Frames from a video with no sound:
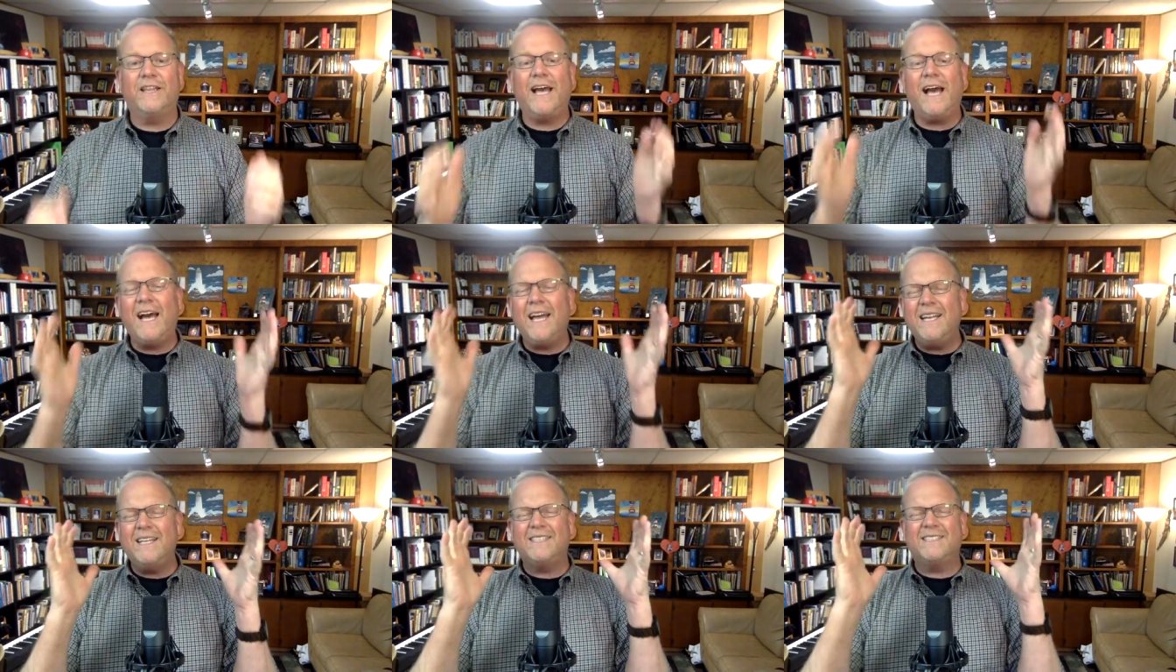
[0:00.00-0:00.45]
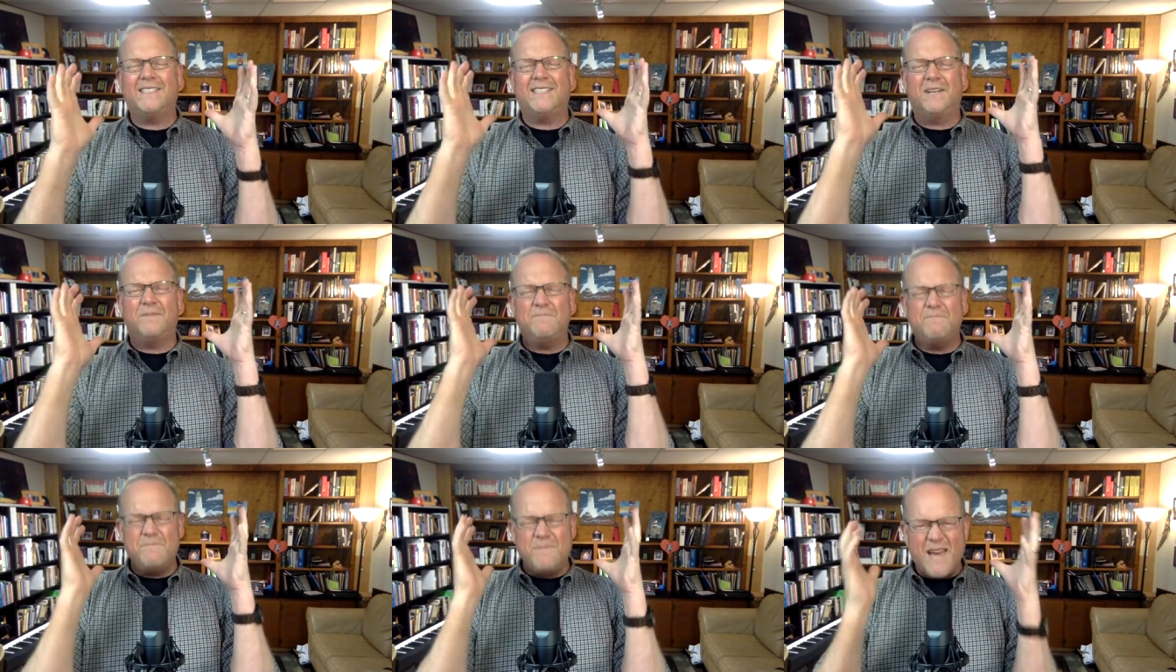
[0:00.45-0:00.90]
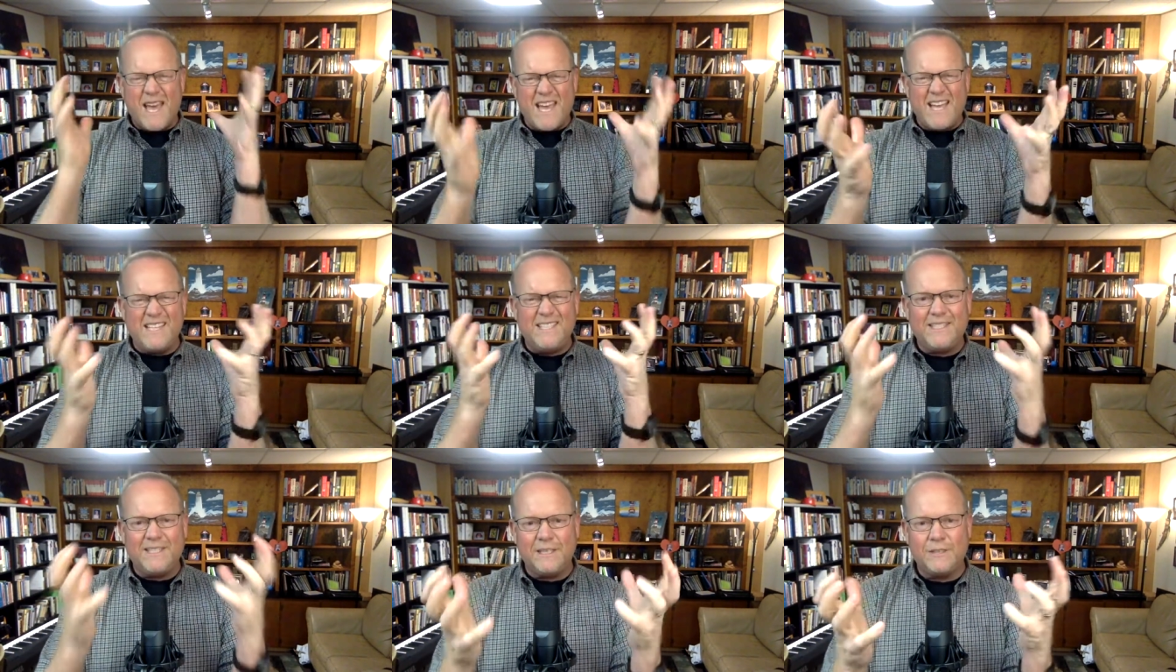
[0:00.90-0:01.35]
That is an
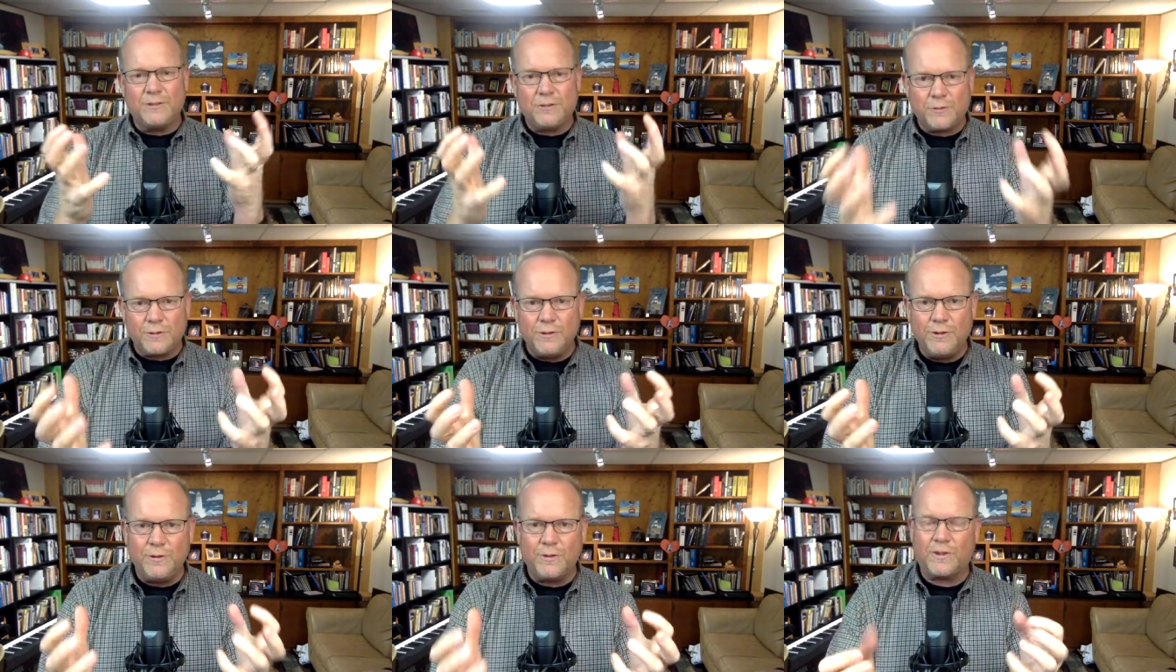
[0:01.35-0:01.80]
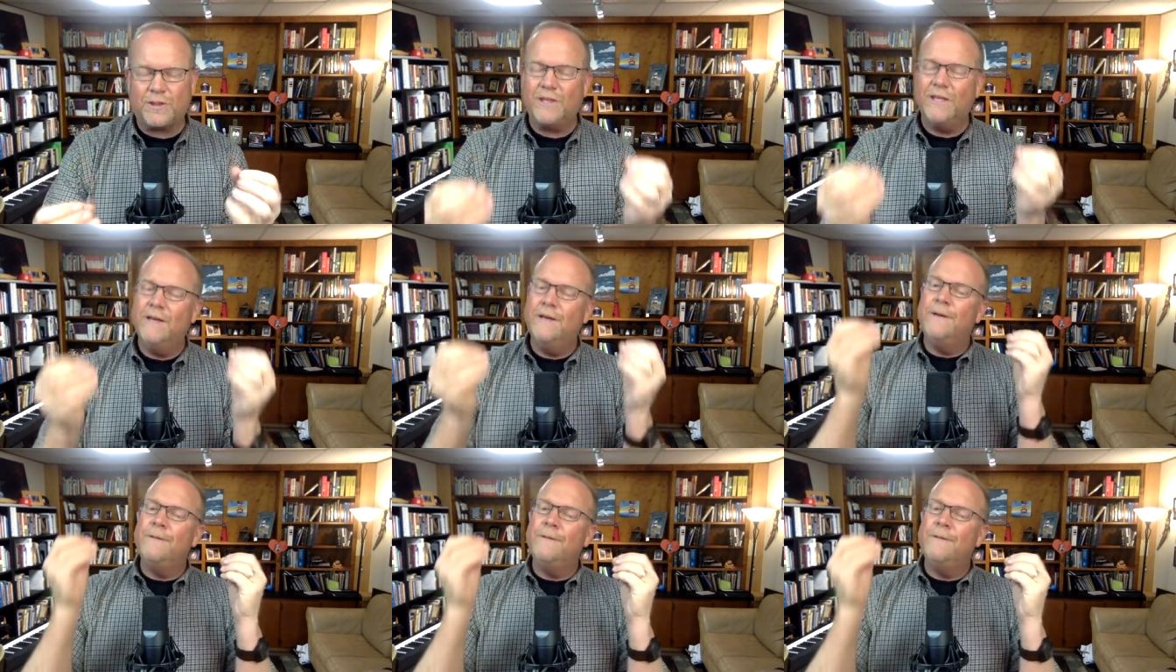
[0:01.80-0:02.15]
amazing truth.